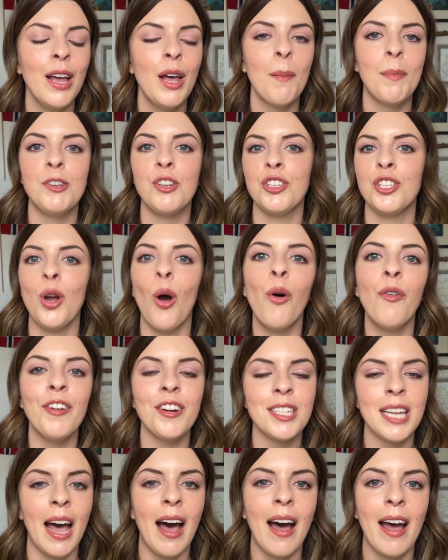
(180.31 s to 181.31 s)
but just over
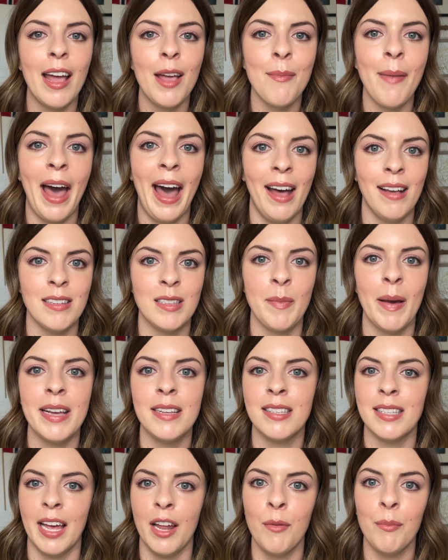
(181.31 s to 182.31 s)
time, as my
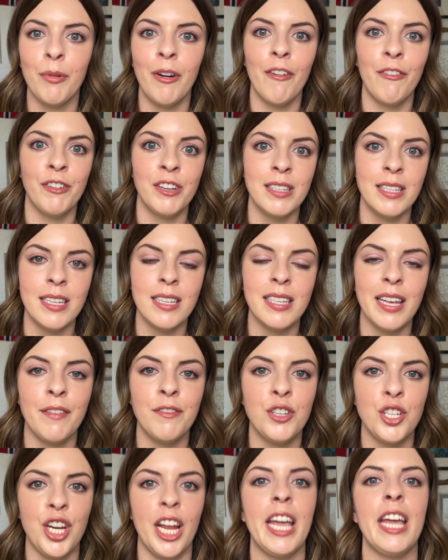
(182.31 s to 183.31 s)
scent preferences have
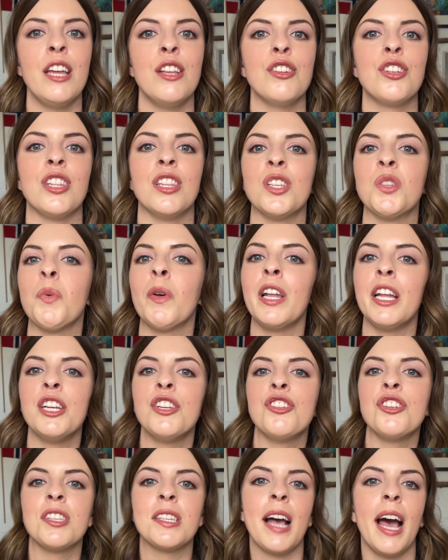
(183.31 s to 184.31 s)
changed, this one
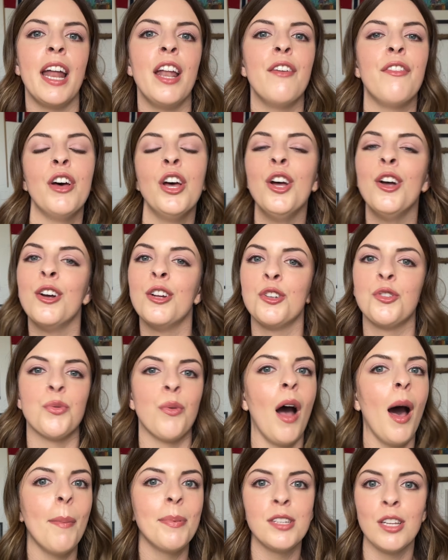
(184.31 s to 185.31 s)
has just kind of
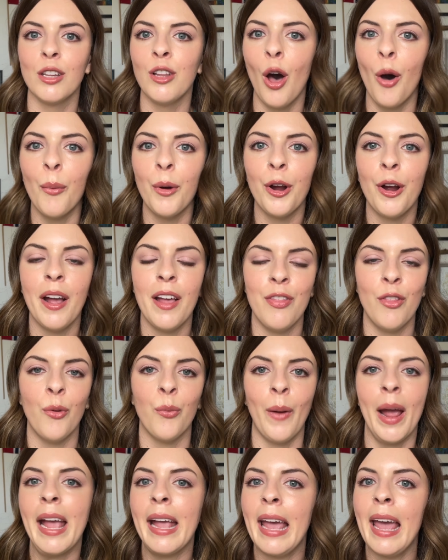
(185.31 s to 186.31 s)
dropped lower in the
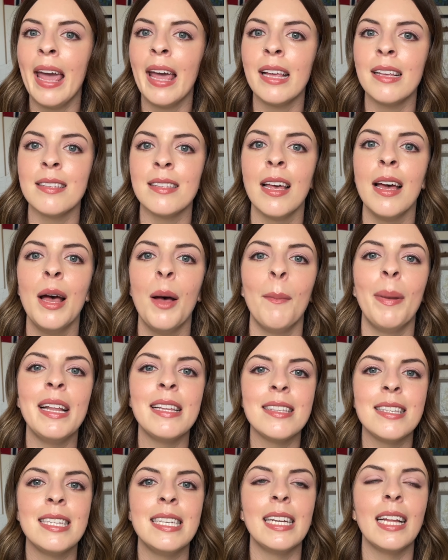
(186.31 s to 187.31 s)
rankings, but
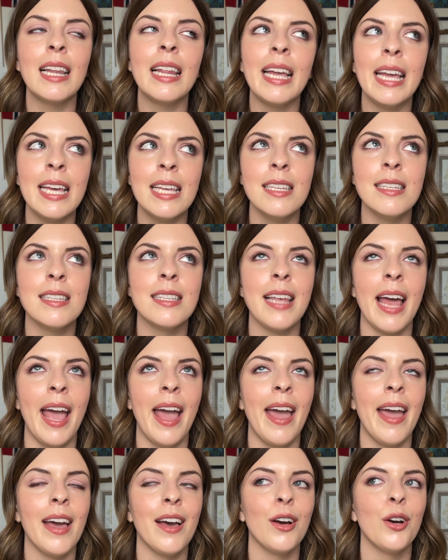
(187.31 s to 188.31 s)
it still is
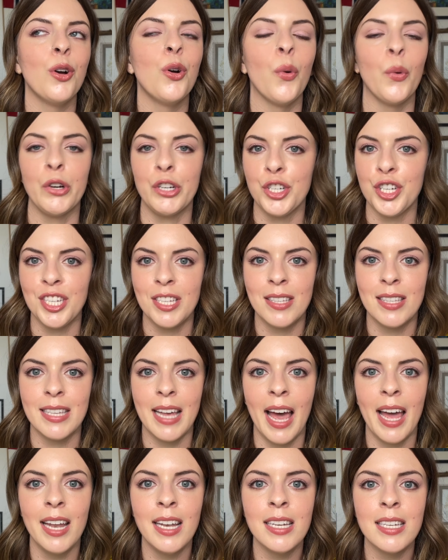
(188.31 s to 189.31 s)
a gorgeous
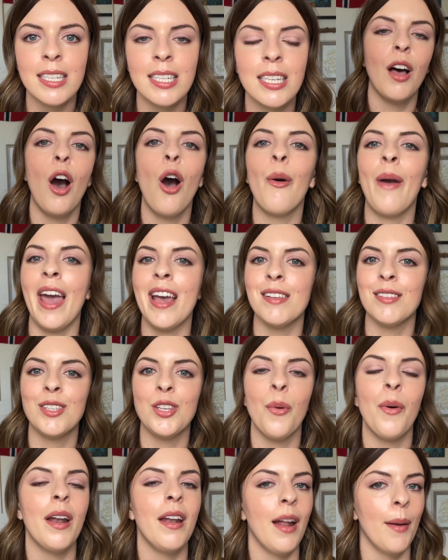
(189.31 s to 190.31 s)
scent. Okay,
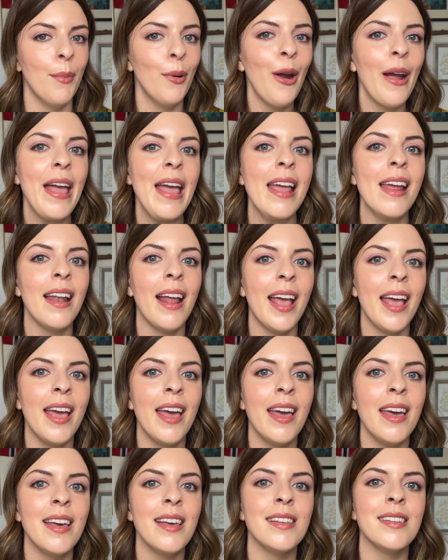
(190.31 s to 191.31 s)
so number 8
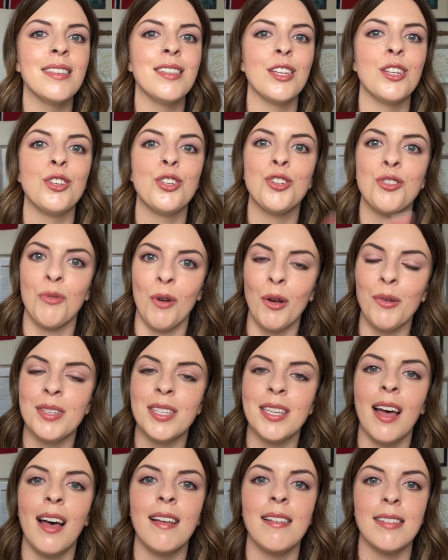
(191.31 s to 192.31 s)
is Cheirosa